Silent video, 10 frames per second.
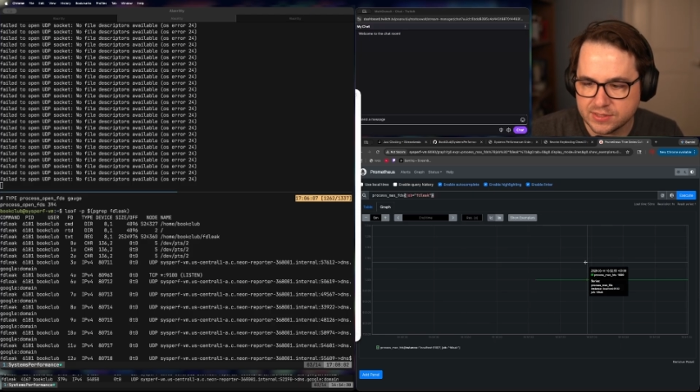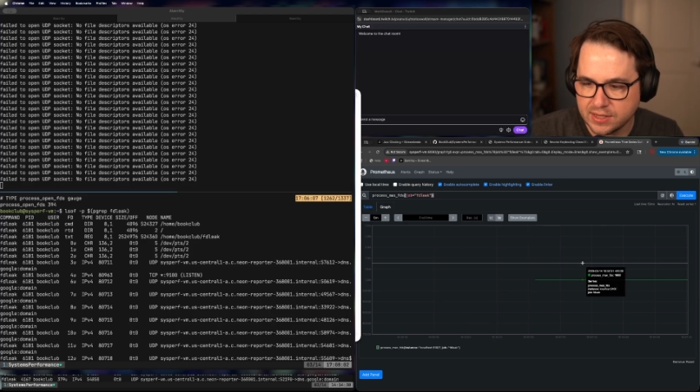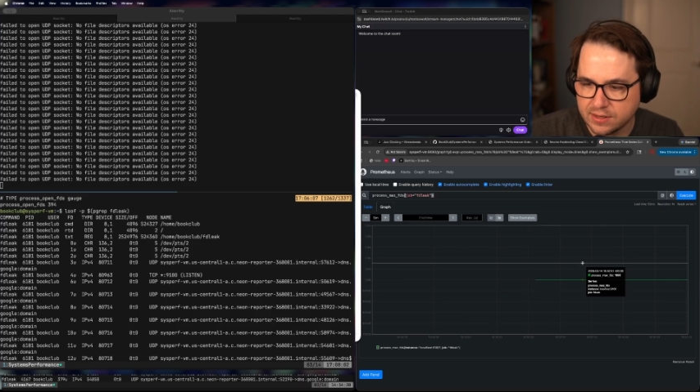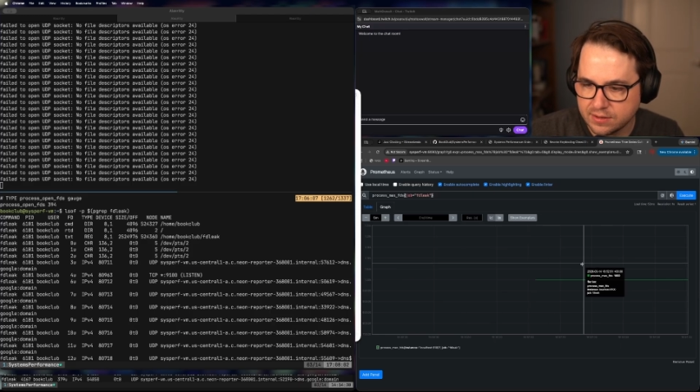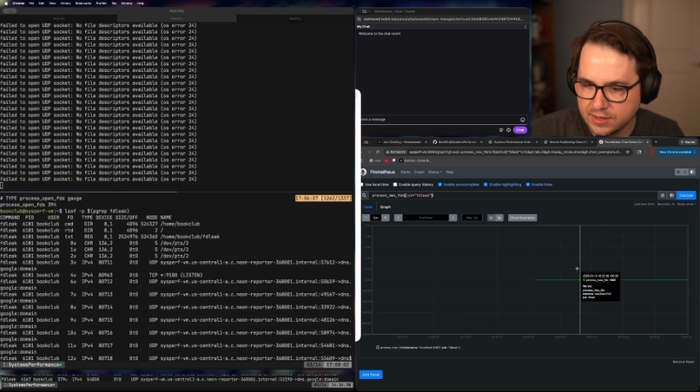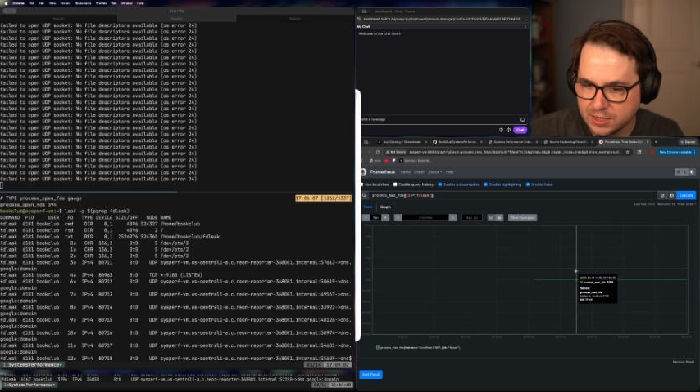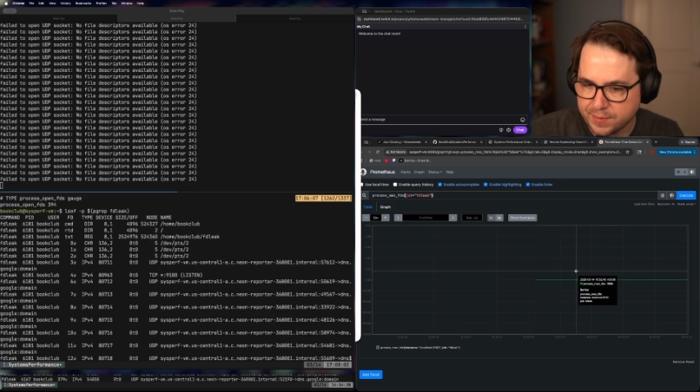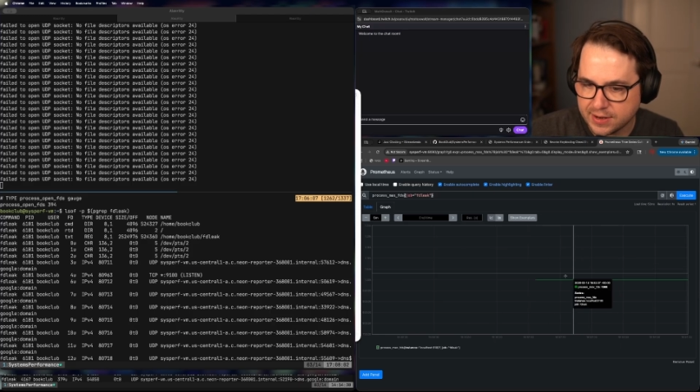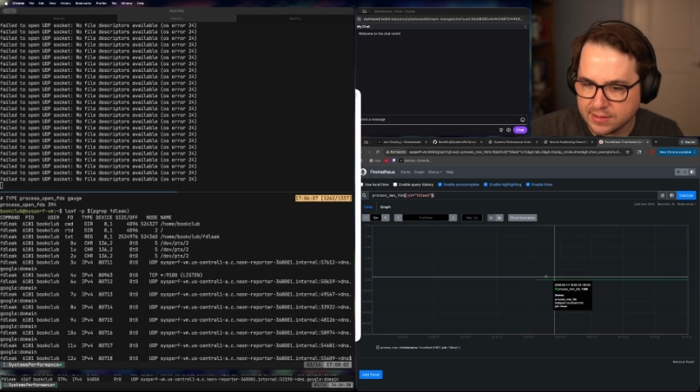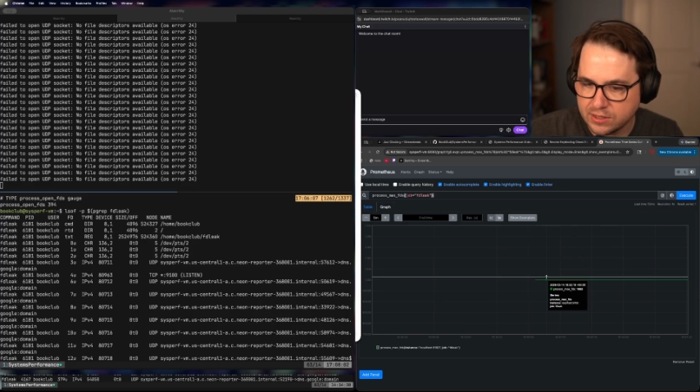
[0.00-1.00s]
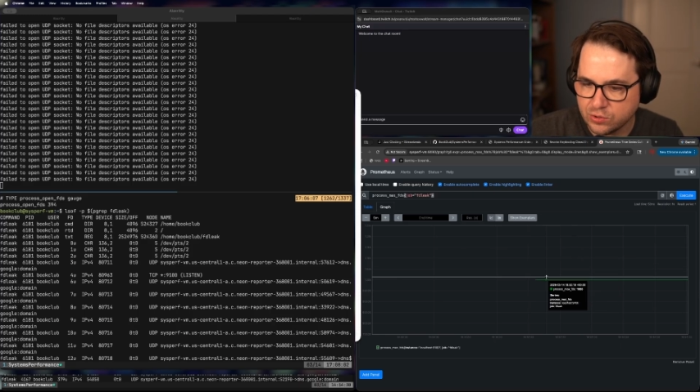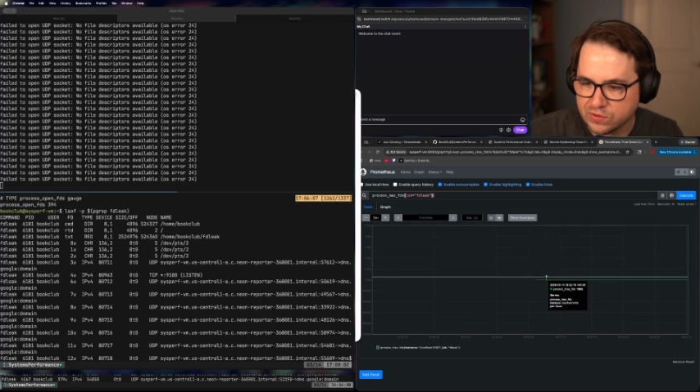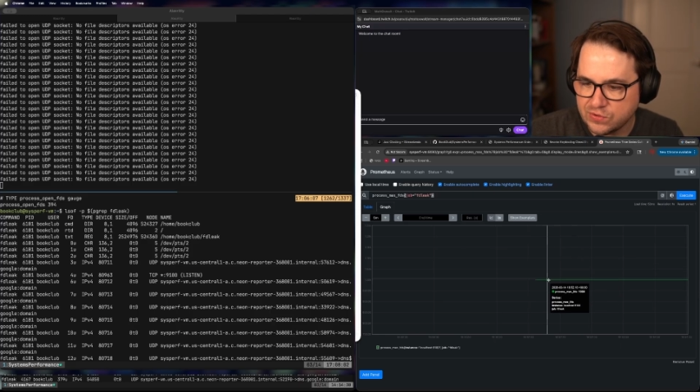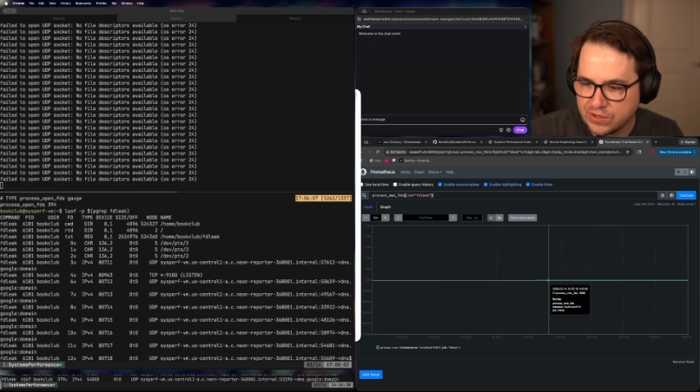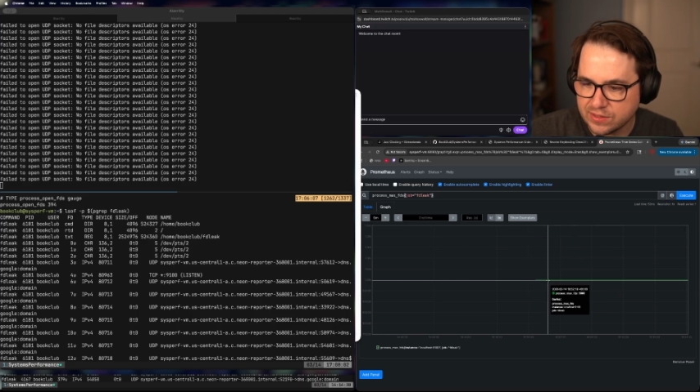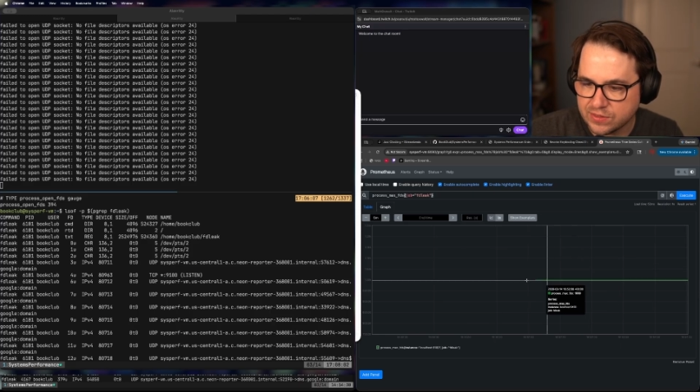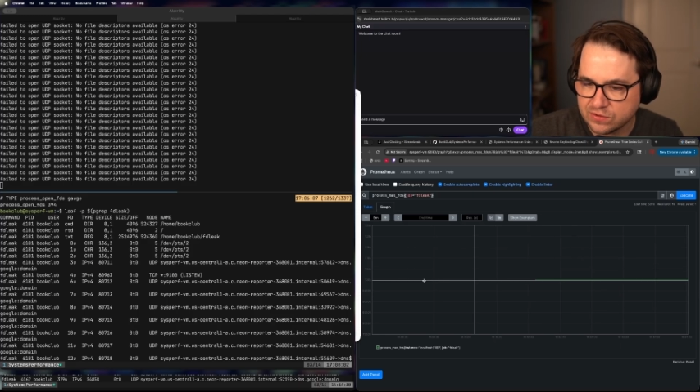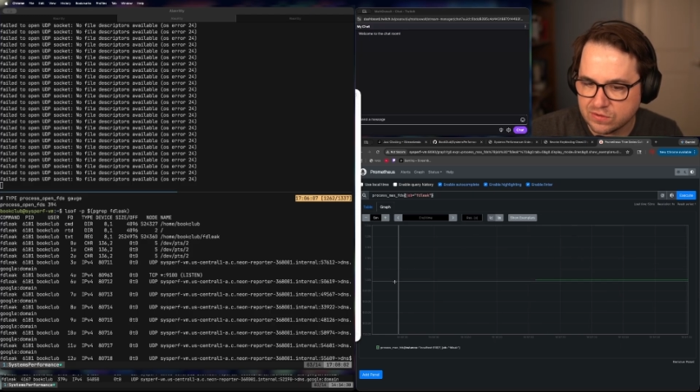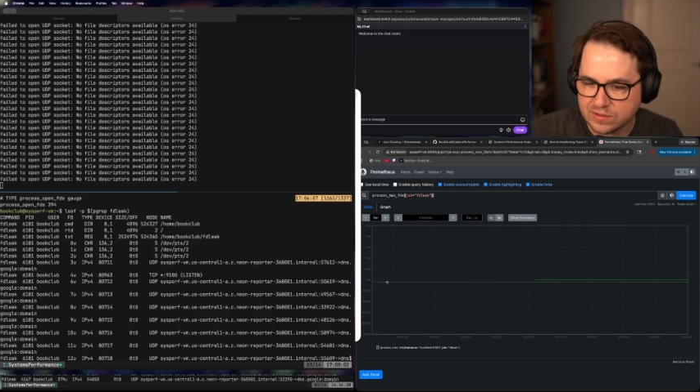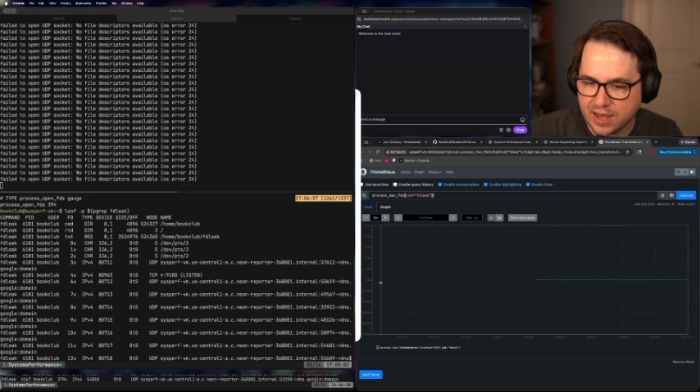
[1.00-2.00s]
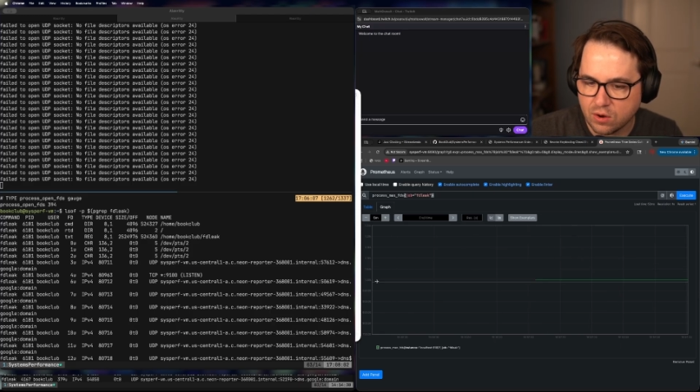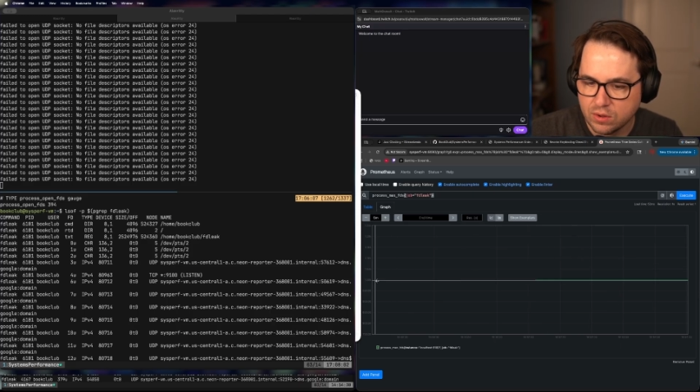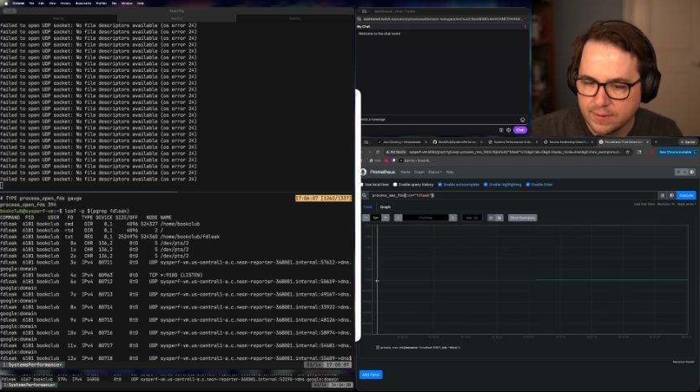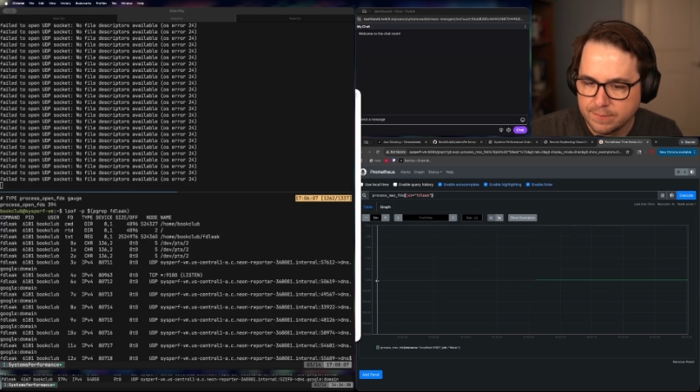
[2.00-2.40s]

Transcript: independently, you can see that this is now